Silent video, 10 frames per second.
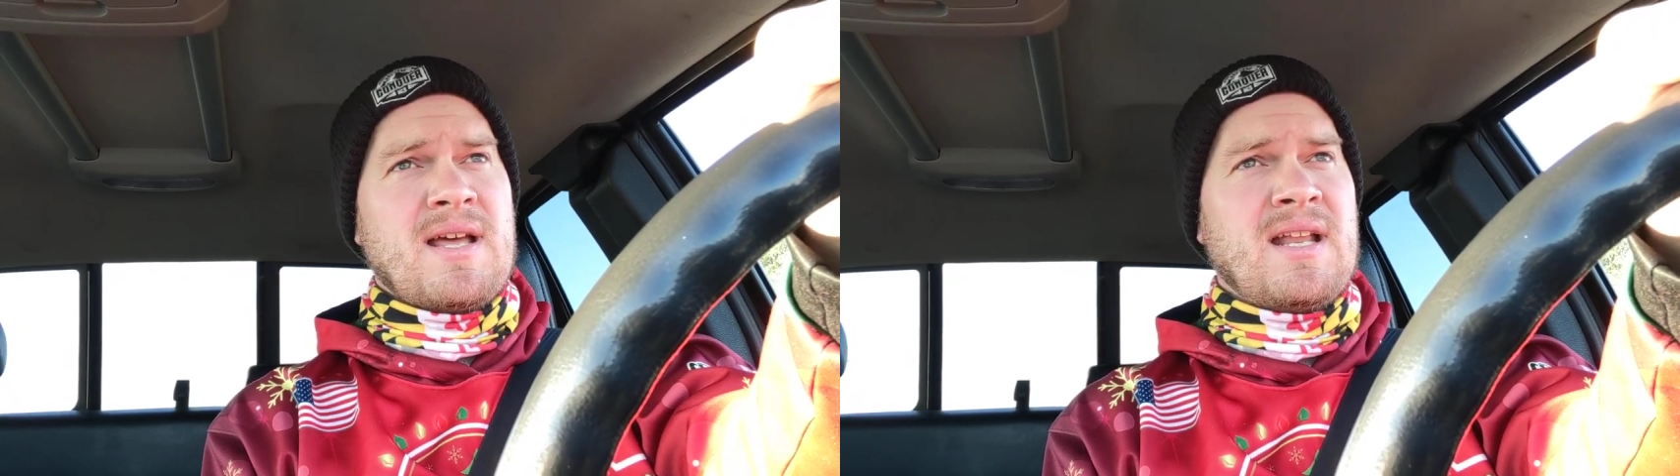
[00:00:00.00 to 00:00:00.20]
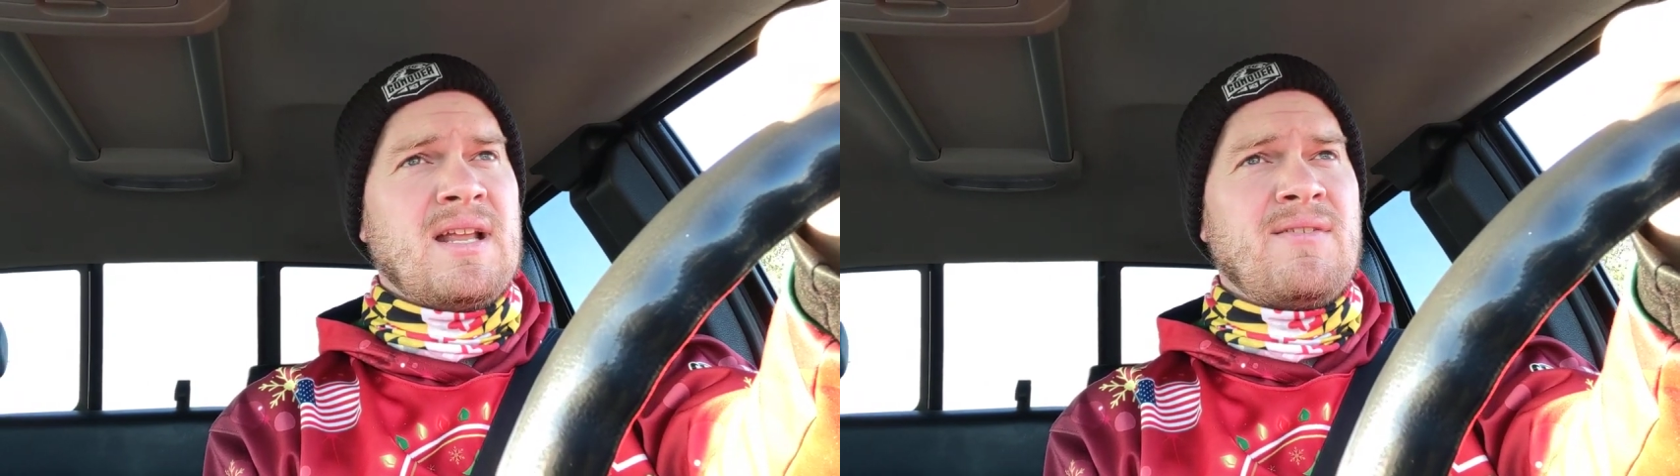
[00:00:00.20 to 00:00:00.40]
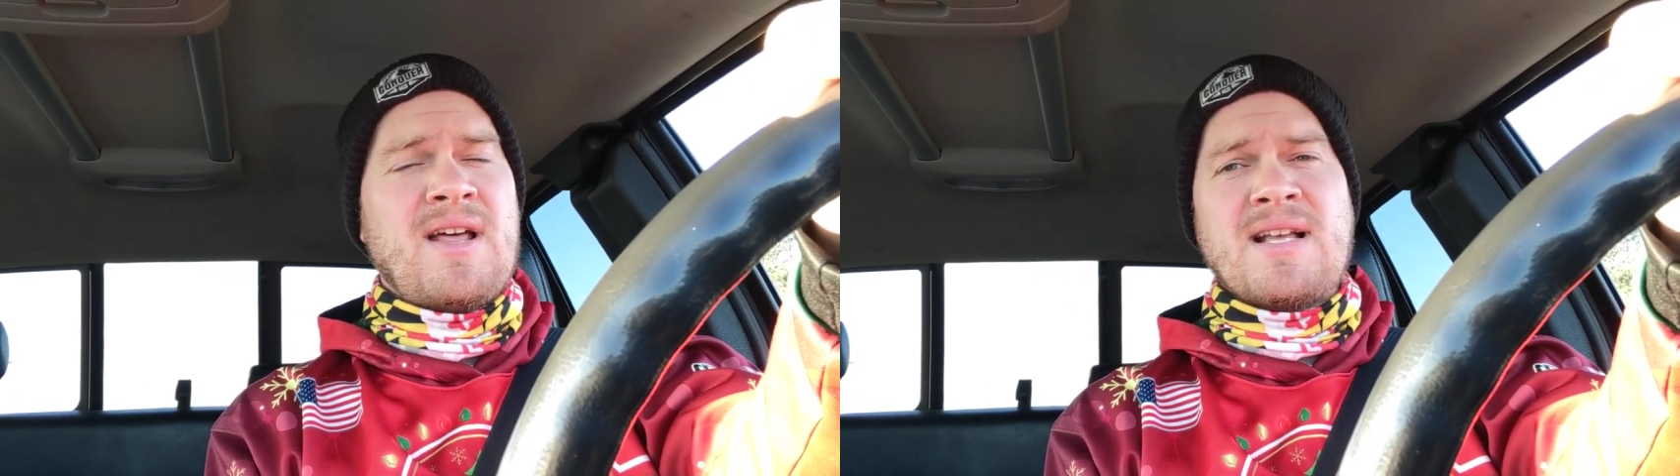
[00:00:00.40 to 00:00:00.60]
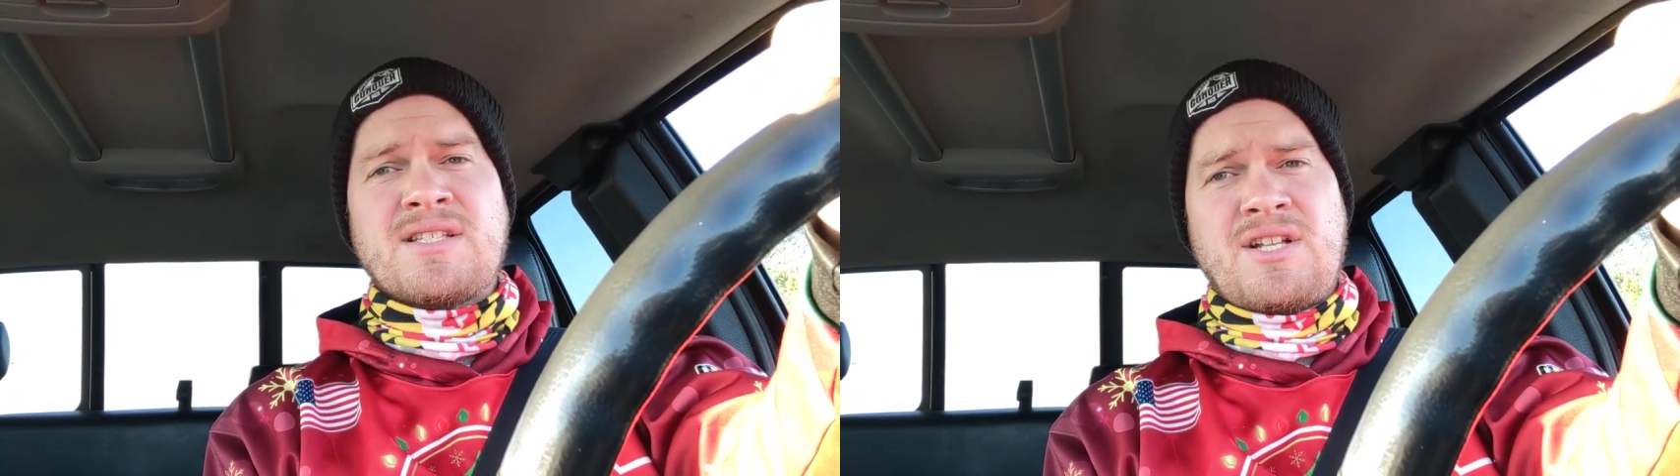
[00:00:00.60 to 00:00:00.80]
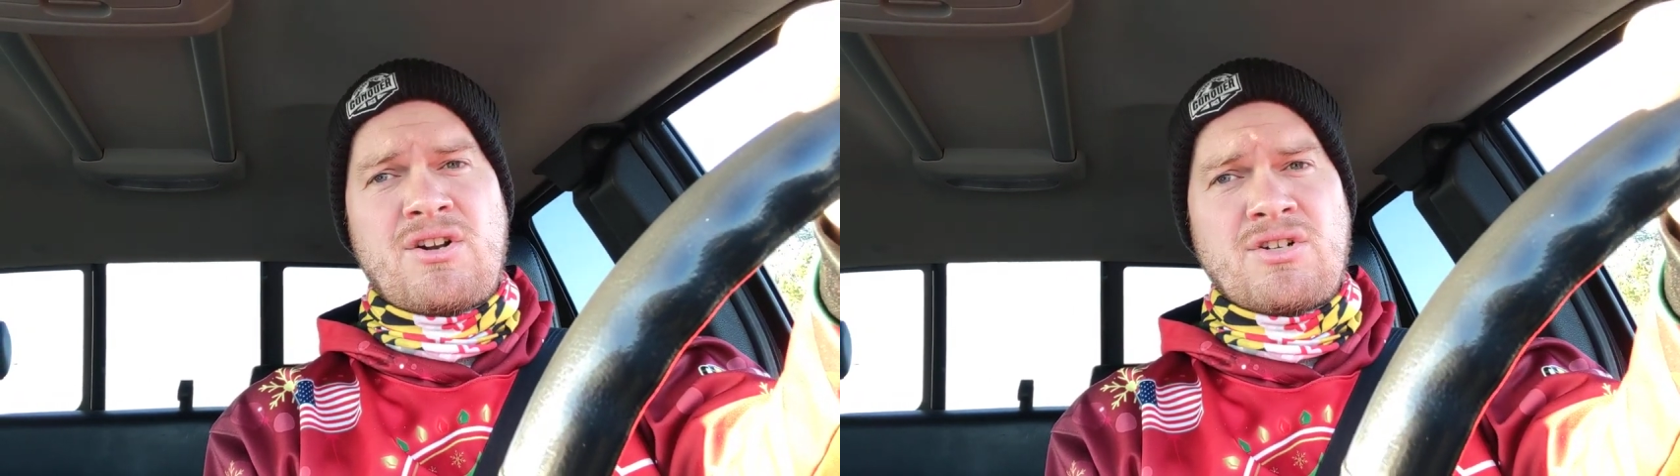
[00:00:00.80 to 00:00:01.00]
And it even has
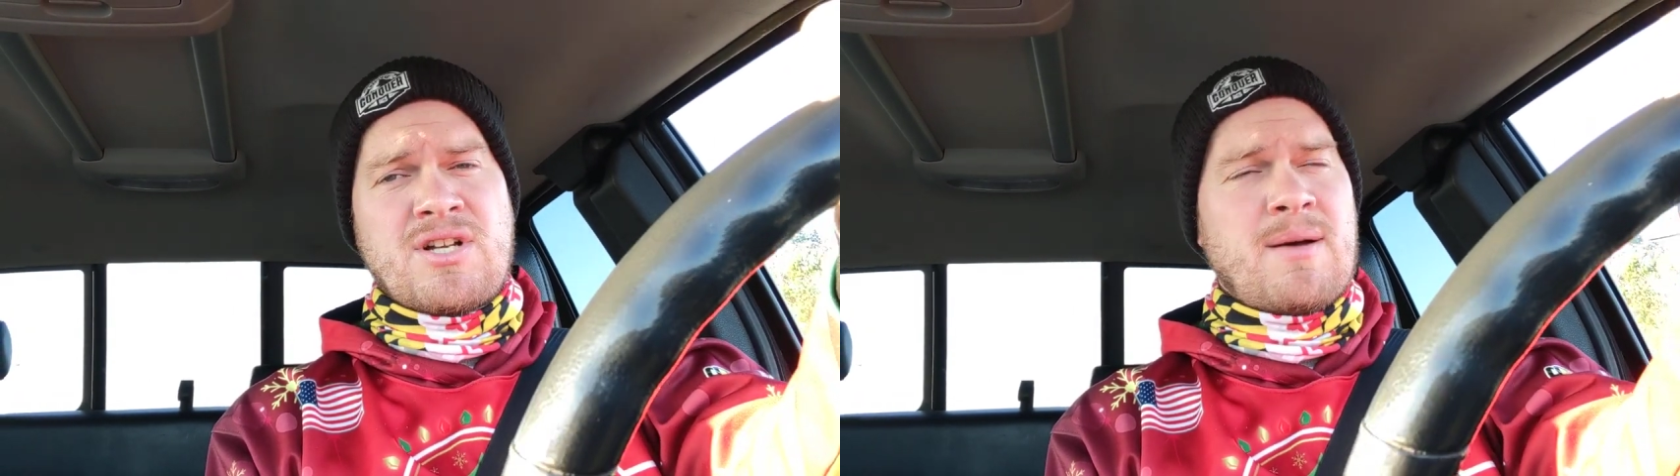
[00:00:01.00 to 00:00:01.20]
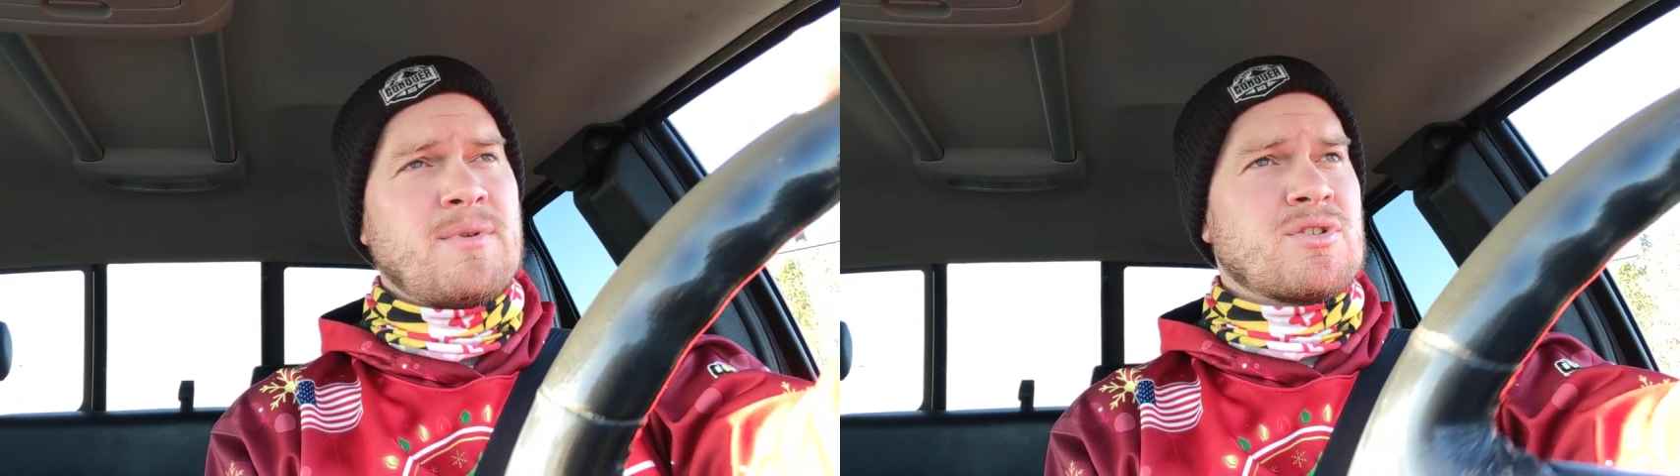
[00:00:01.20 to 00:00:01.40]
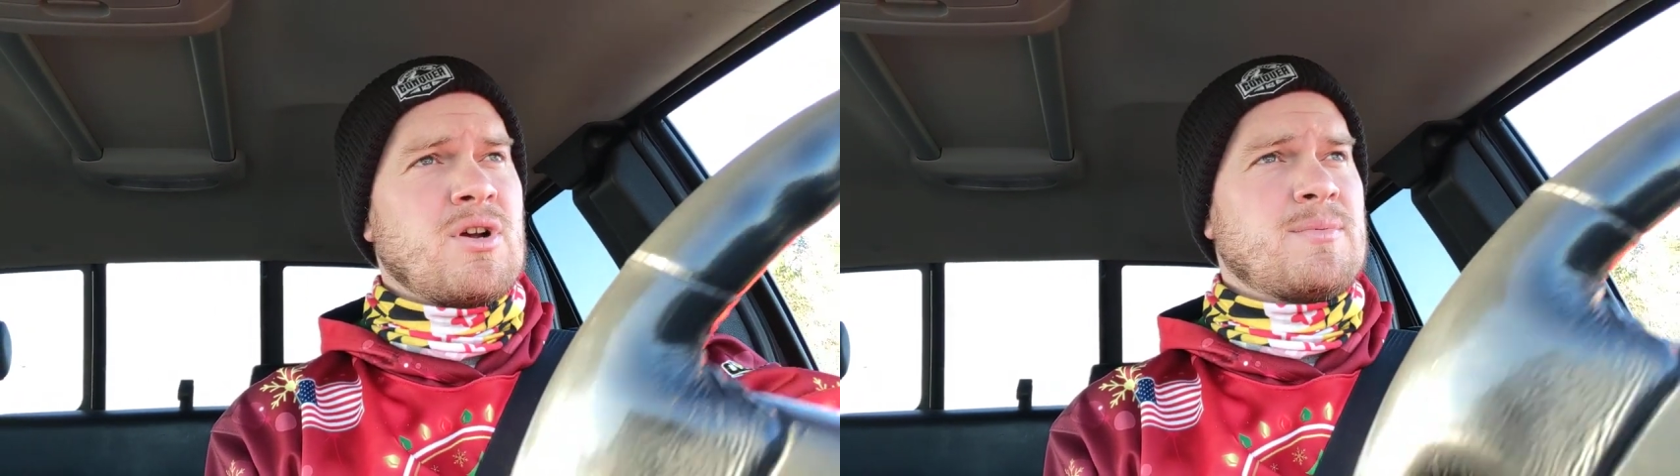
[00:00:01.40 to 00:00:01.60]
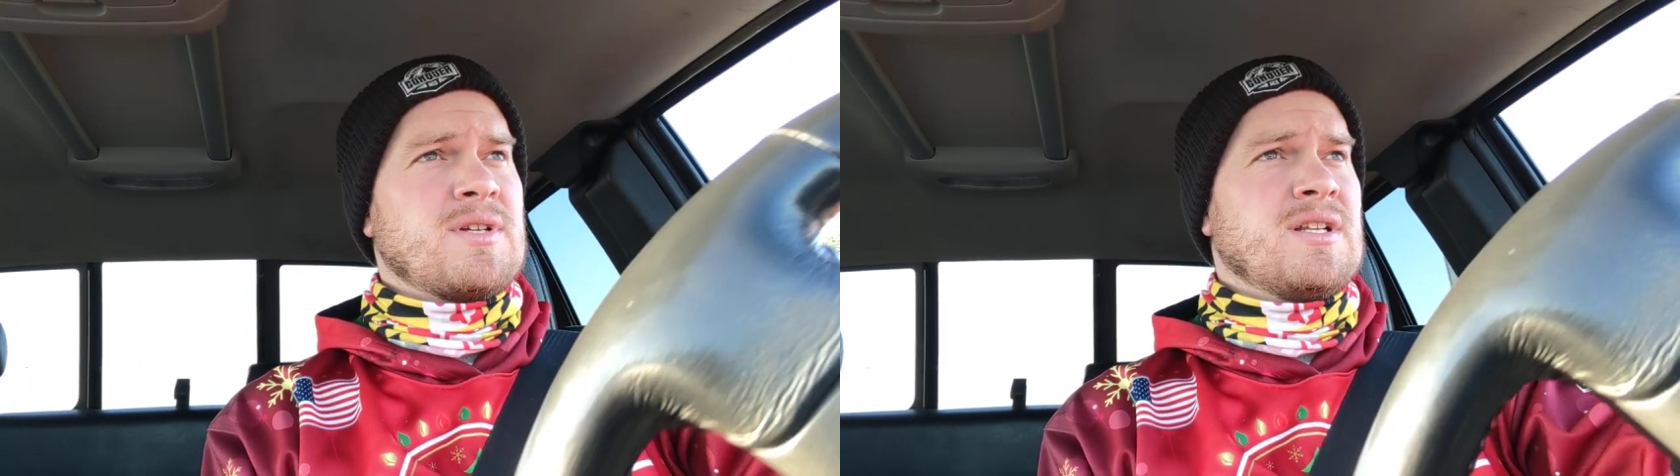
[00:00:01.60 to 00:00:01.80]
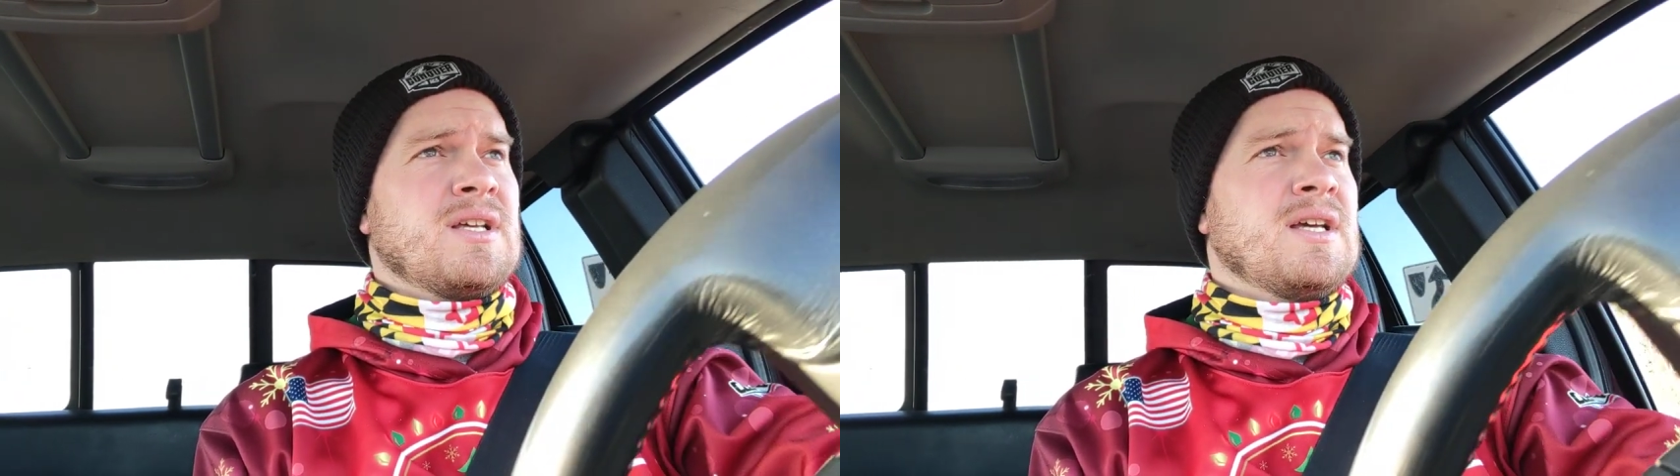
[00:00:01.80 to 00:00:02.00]
it in our job
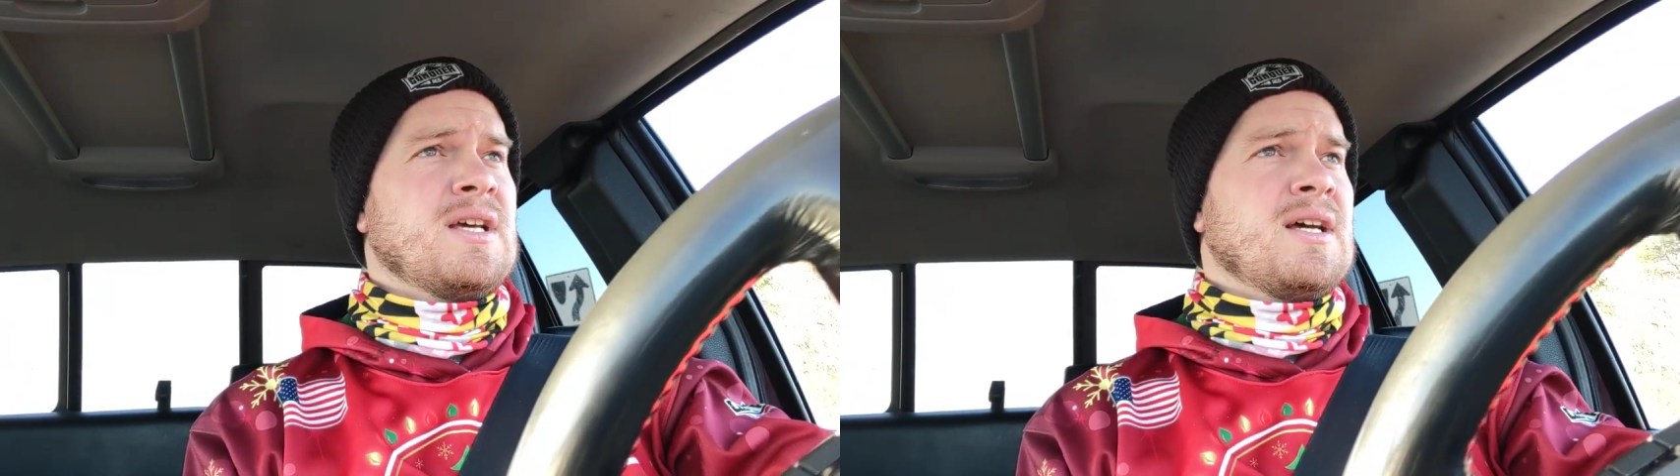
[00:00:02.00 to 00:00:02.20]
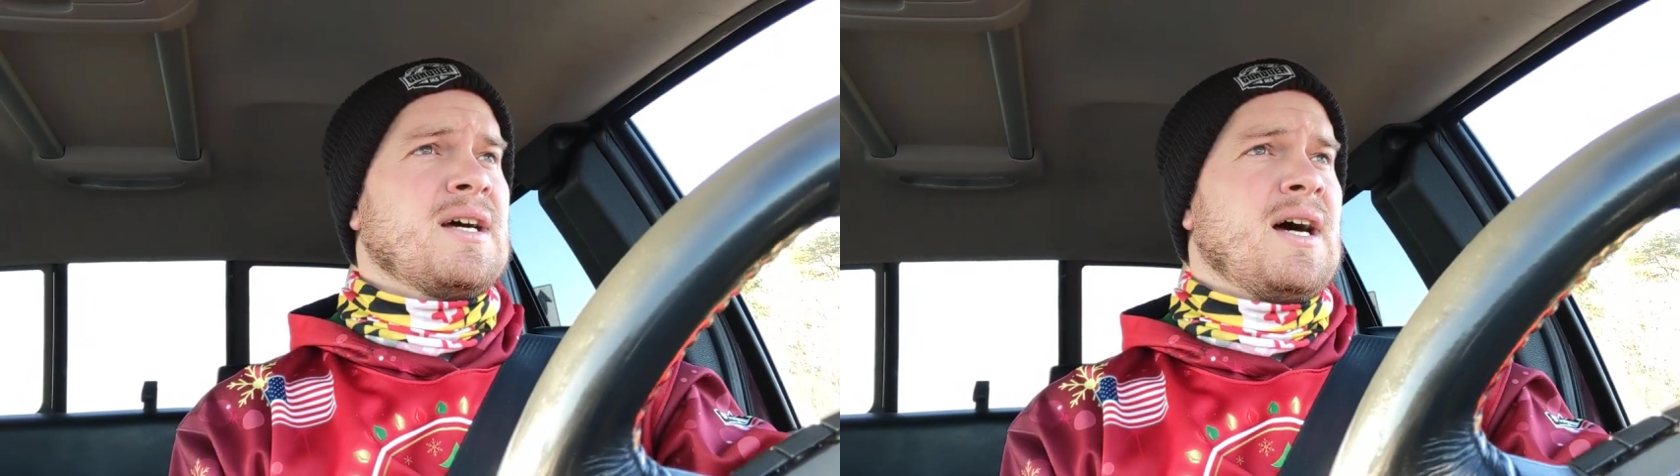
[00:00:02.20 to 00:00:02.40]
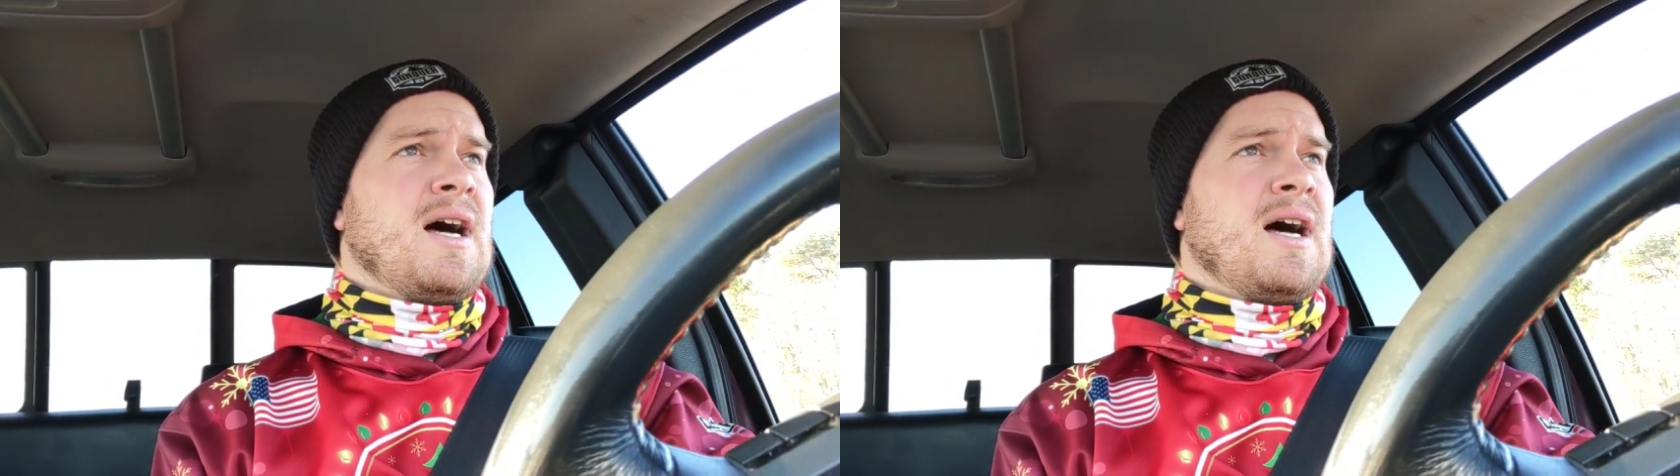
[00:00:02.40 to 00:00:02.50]
description,